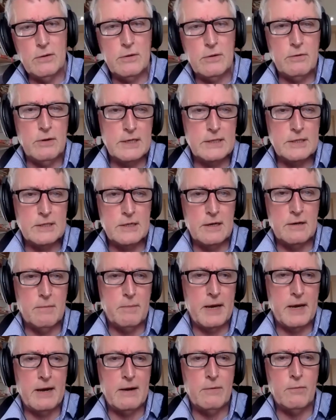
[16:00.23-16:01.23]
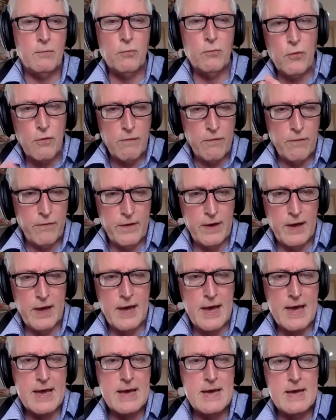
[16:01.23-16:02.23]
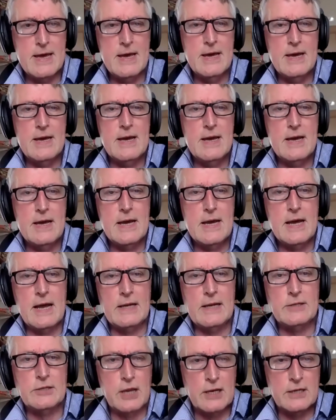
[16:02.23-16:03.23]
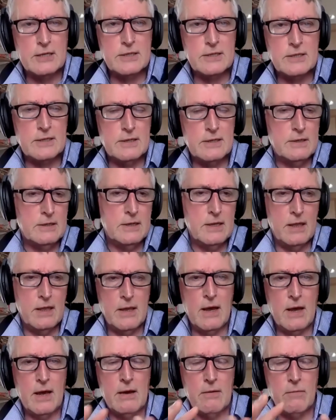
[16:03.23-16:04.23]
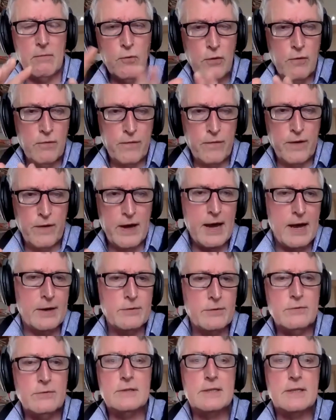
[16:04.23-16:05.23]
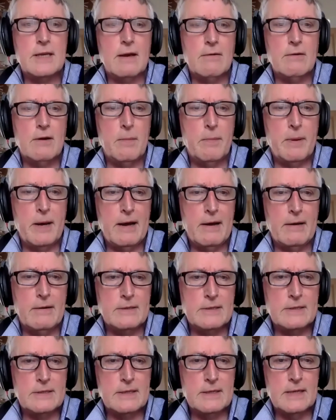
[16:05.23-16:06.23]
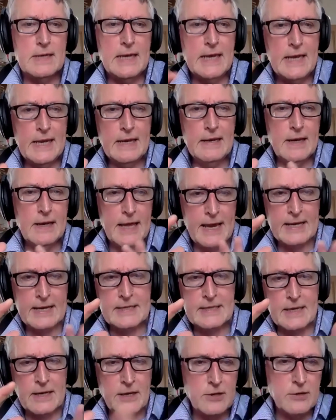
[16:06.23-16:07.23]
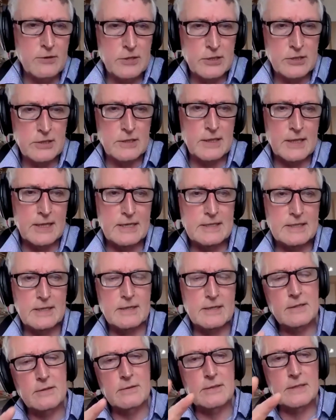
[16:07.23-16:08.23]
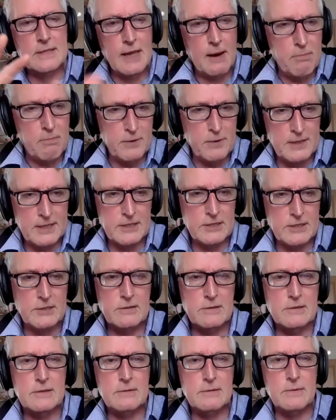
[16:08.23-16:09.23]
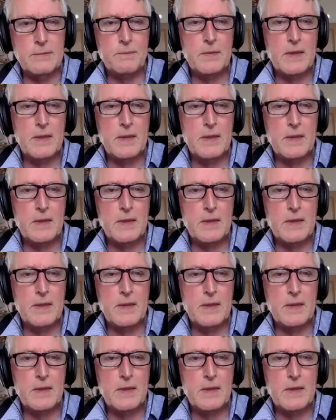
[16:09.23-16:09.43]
question about warfare and just warfare, and also about legal execution. These are two separate issues.